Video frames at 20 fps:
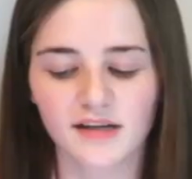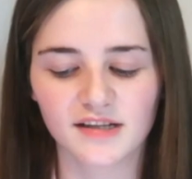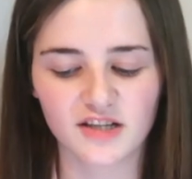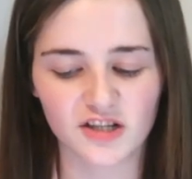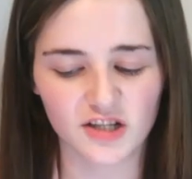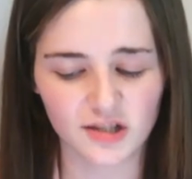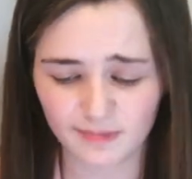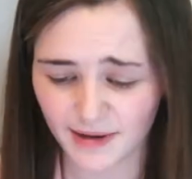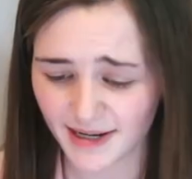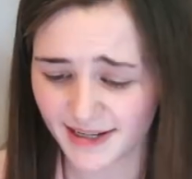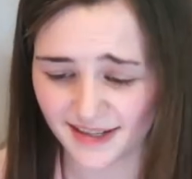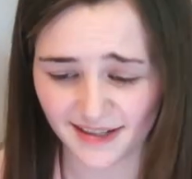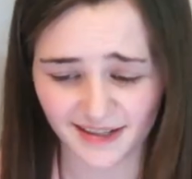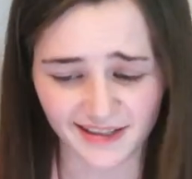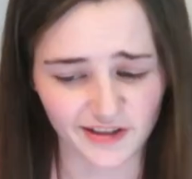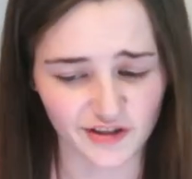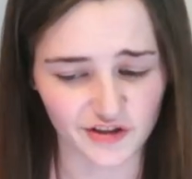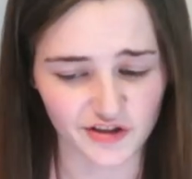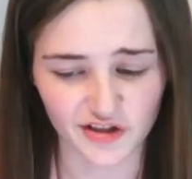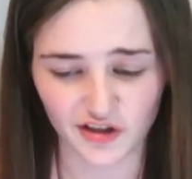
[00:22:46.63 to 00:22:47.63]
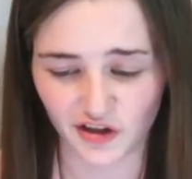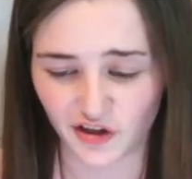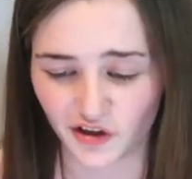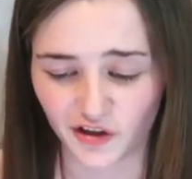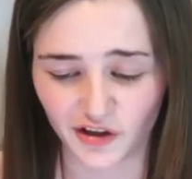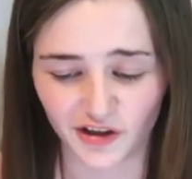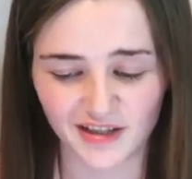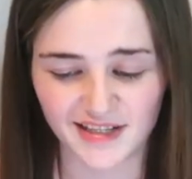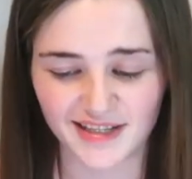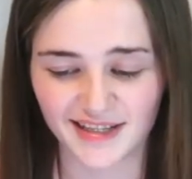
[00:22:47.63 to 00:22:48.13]
So it's basically just
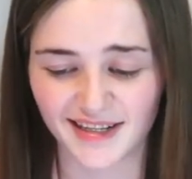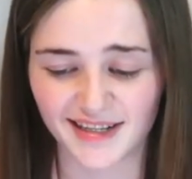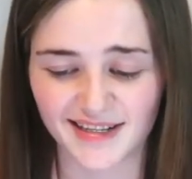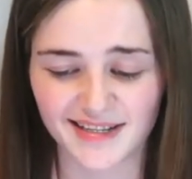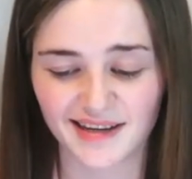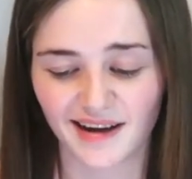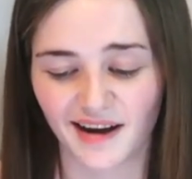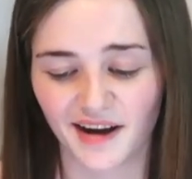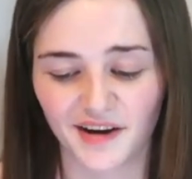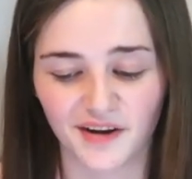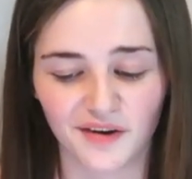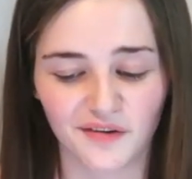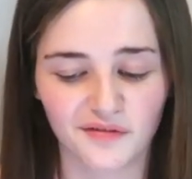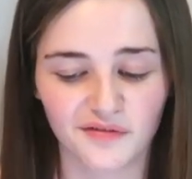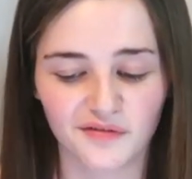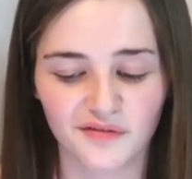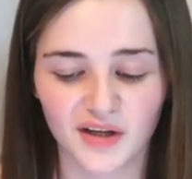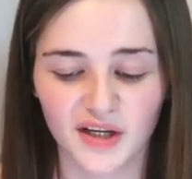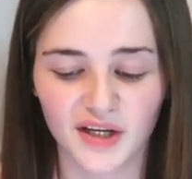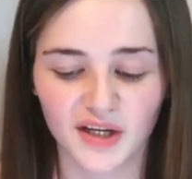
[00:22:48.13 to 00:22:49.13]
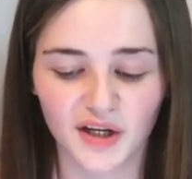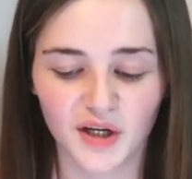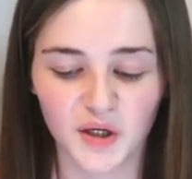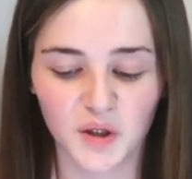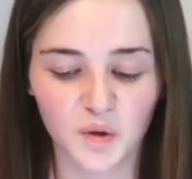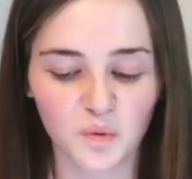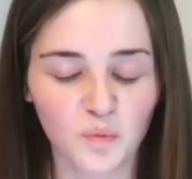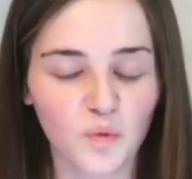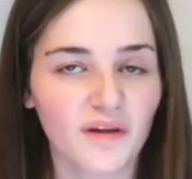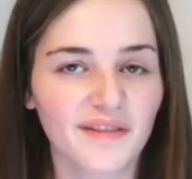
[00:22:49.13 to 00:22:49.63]
security, it's kind of
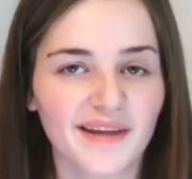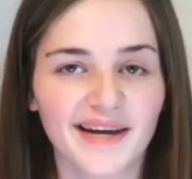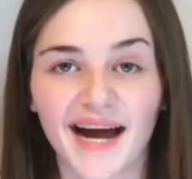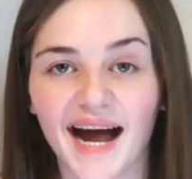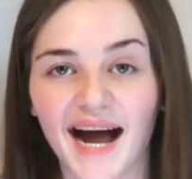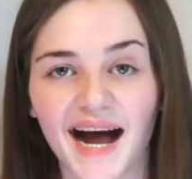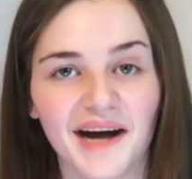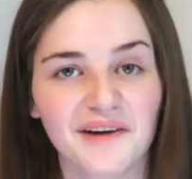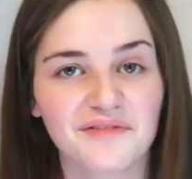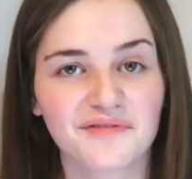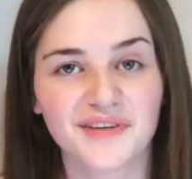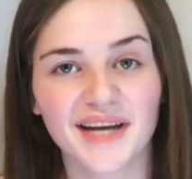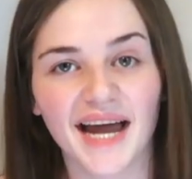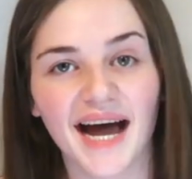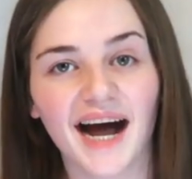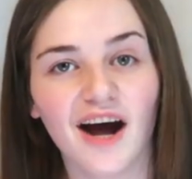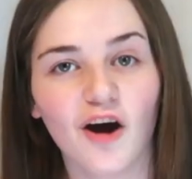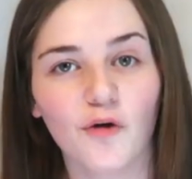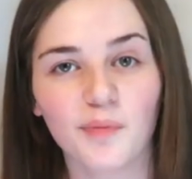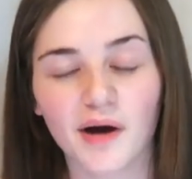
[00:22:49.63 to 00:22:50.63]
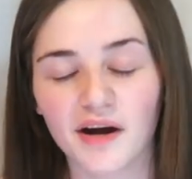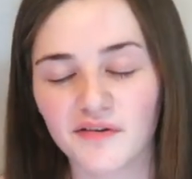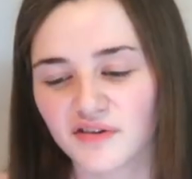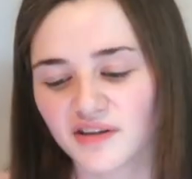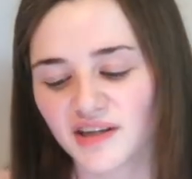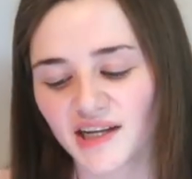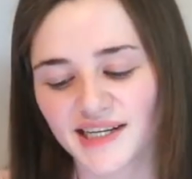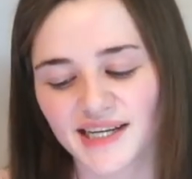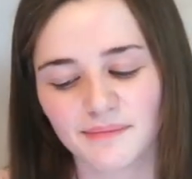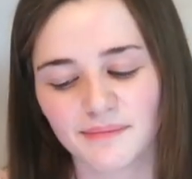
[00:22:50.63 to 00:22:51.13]
what they have now, but I
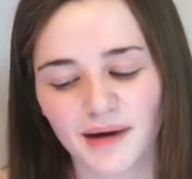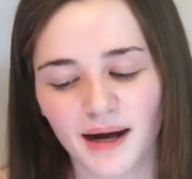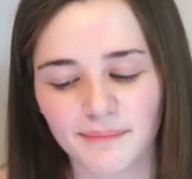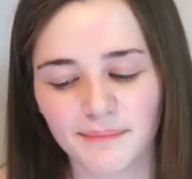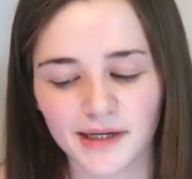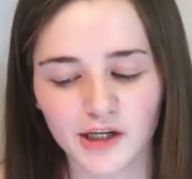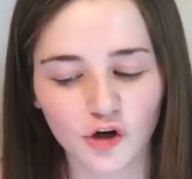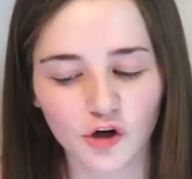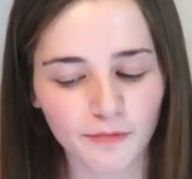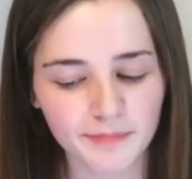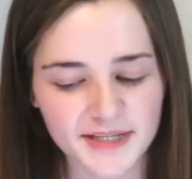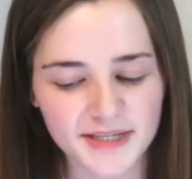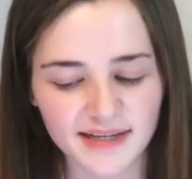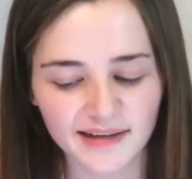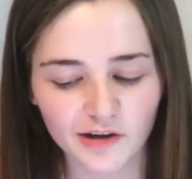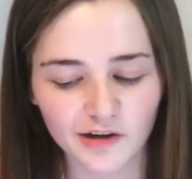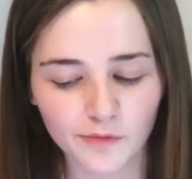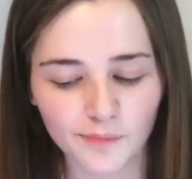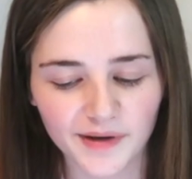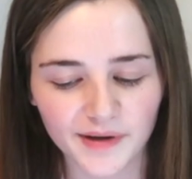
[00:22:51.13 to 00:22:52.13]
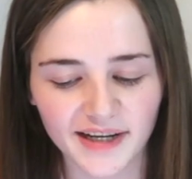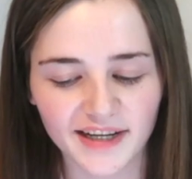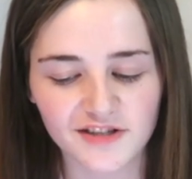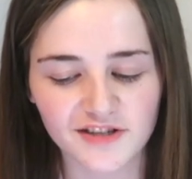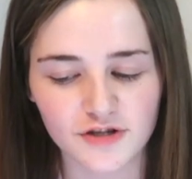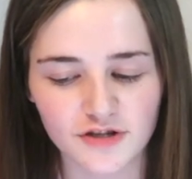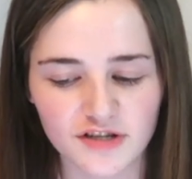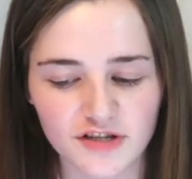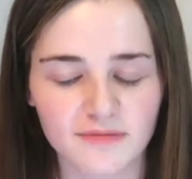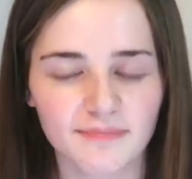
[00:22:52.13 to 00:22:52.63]
feel like it might be upped a little
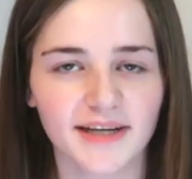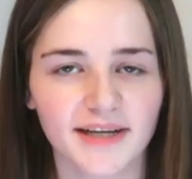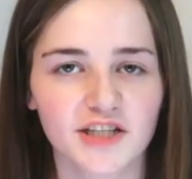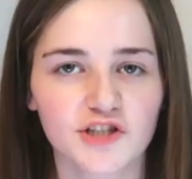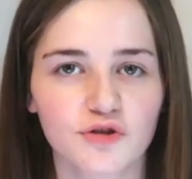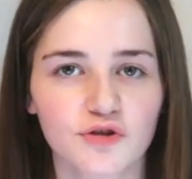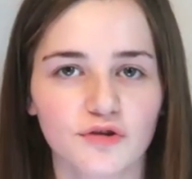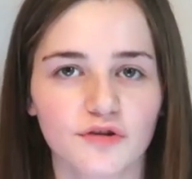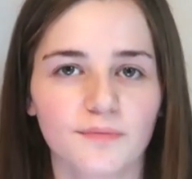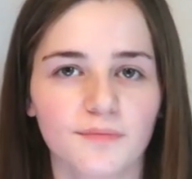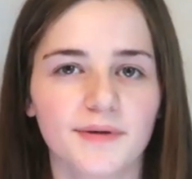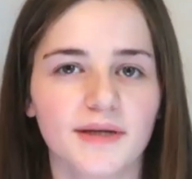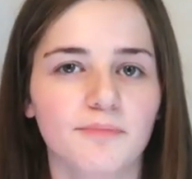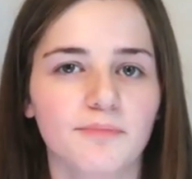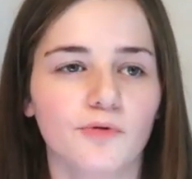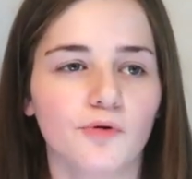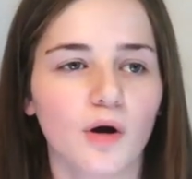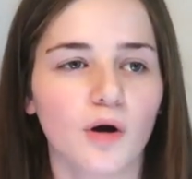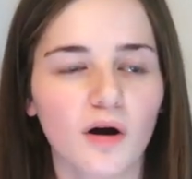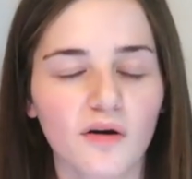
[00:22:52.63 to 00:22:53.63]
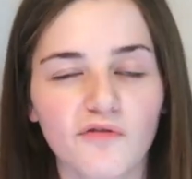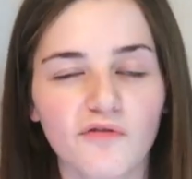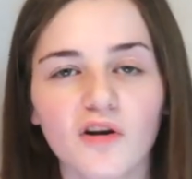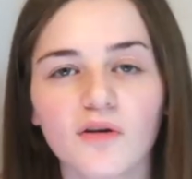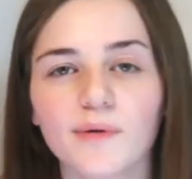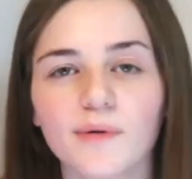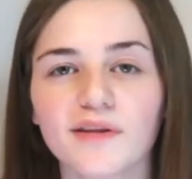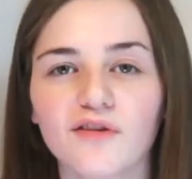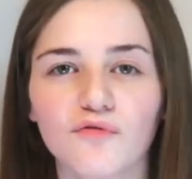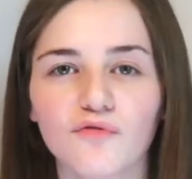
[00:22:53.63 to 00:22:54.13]
bit just to make sure that people are
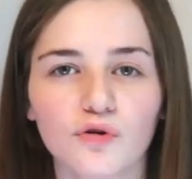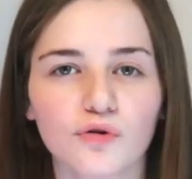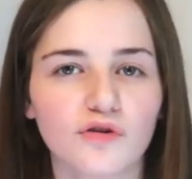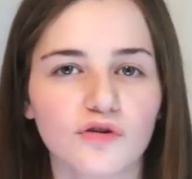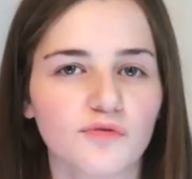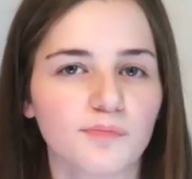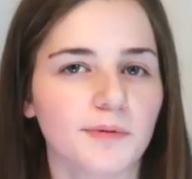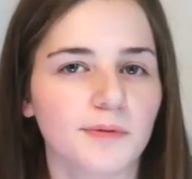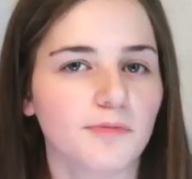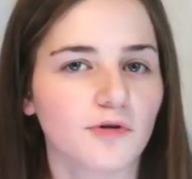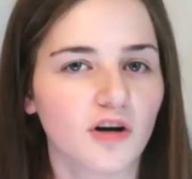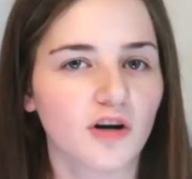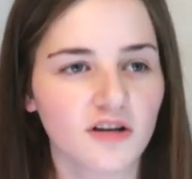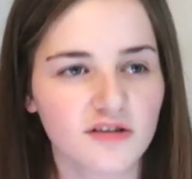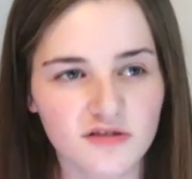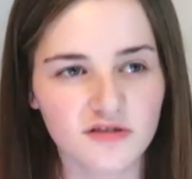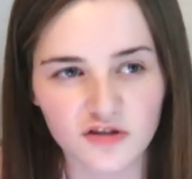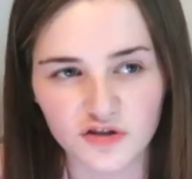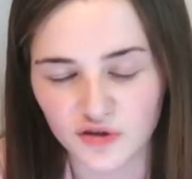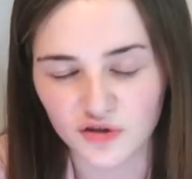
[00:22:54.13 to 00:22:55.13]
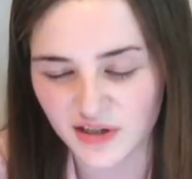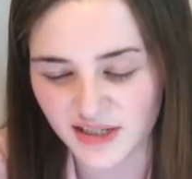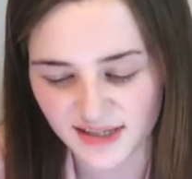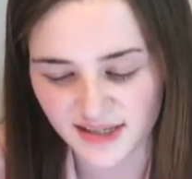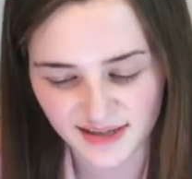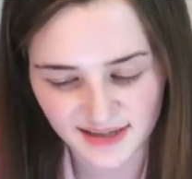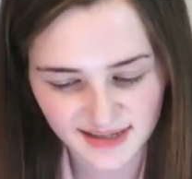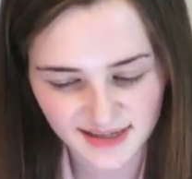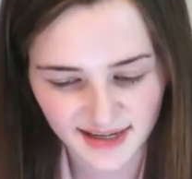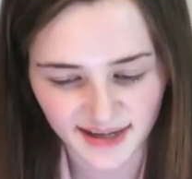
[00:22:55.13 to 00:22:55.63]
following the rules, people are social
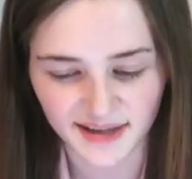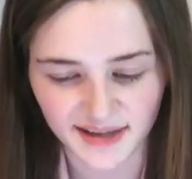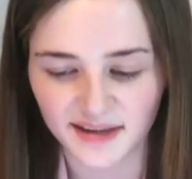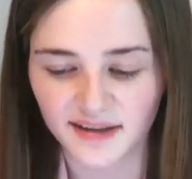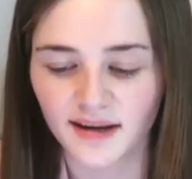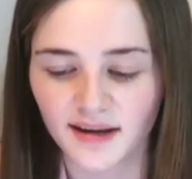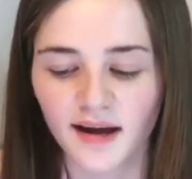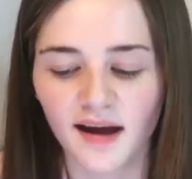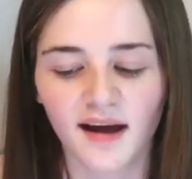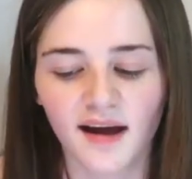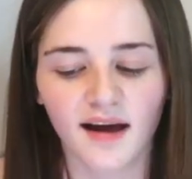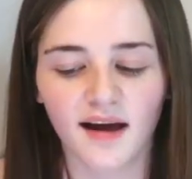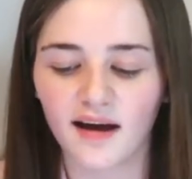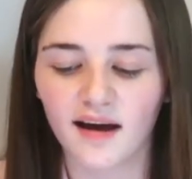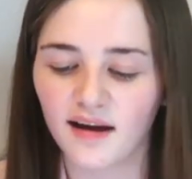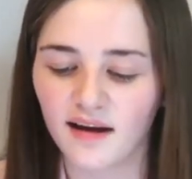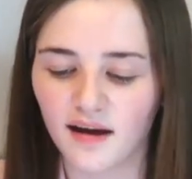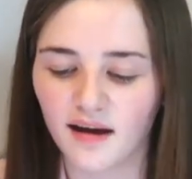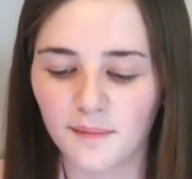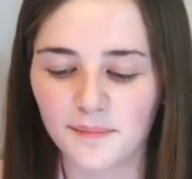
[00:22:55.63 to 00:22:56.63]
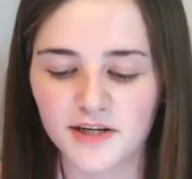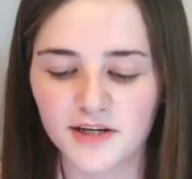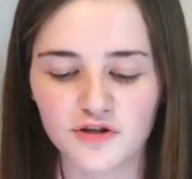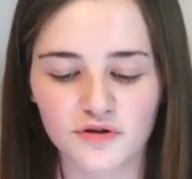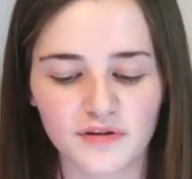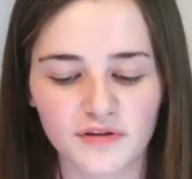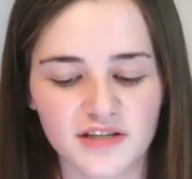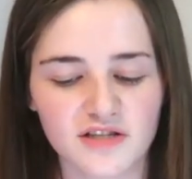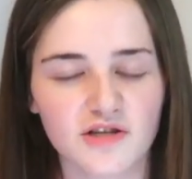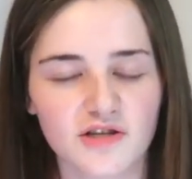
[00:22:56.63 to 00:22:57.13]
distancing, make
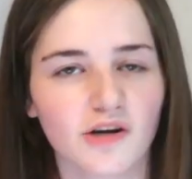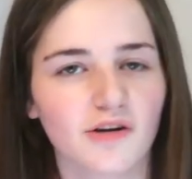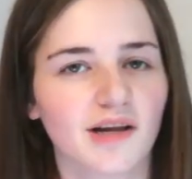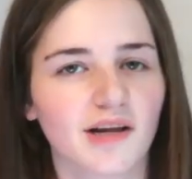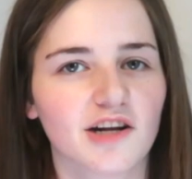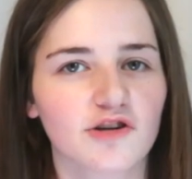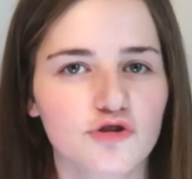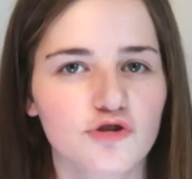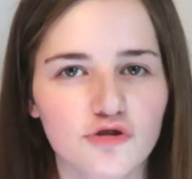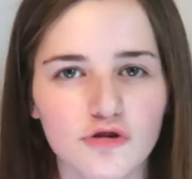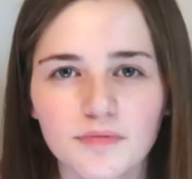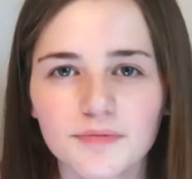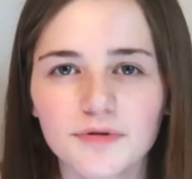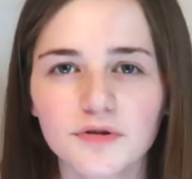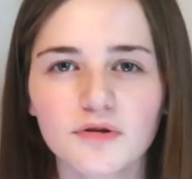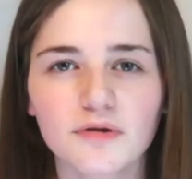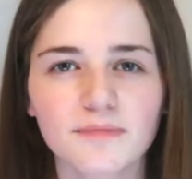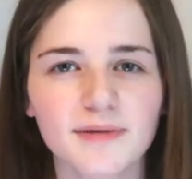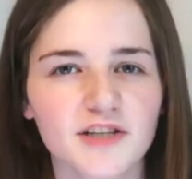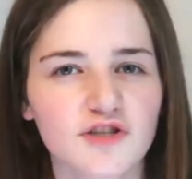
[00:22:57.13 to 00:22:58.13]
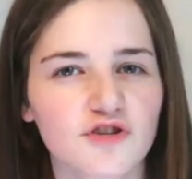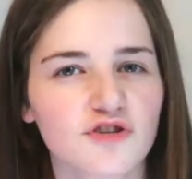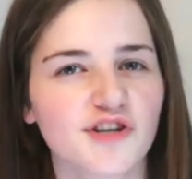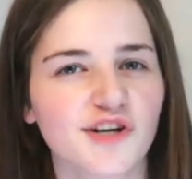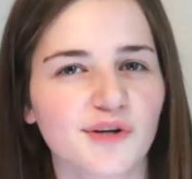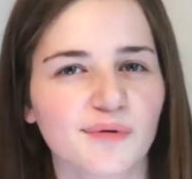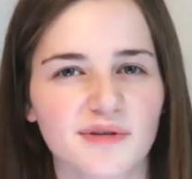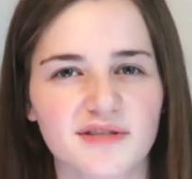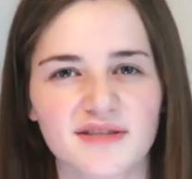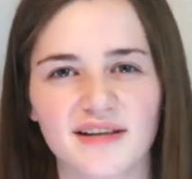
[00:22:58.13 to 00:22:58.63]
sure there's no like trouble, make sure
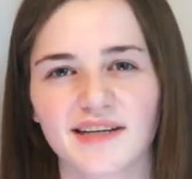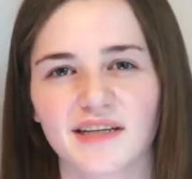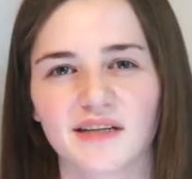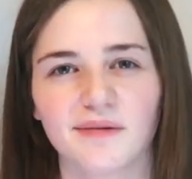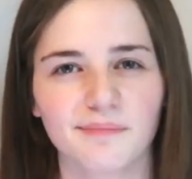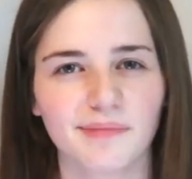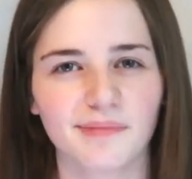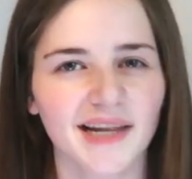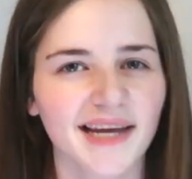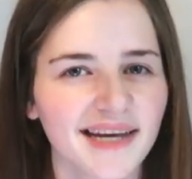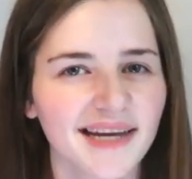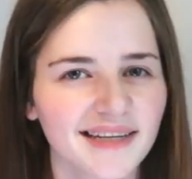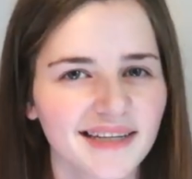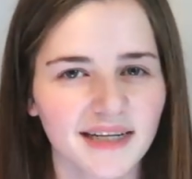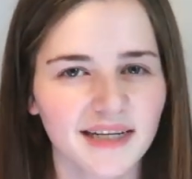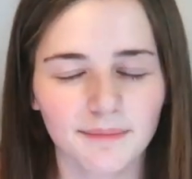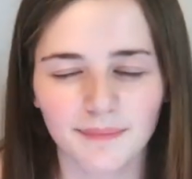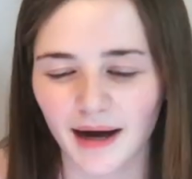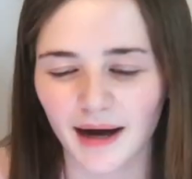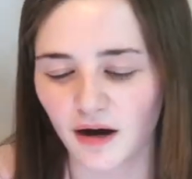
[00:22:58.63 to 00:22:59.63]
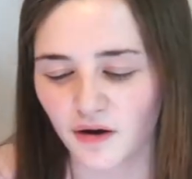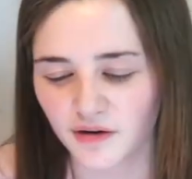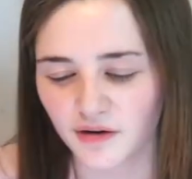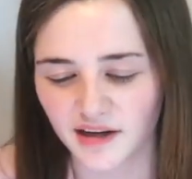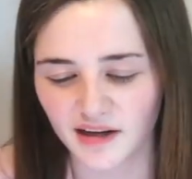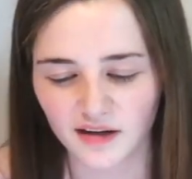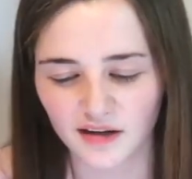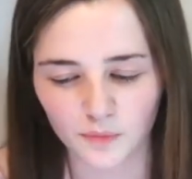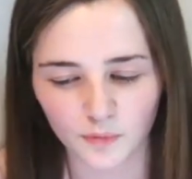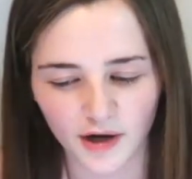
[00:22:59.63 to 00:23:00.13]
no one's like complaining about
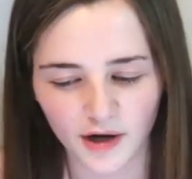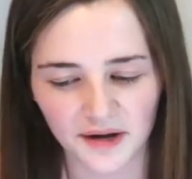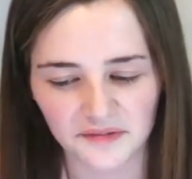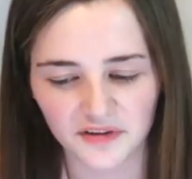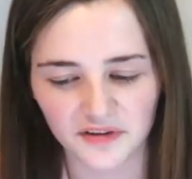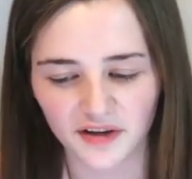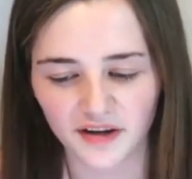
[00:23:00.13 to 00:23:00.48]
it and whatever.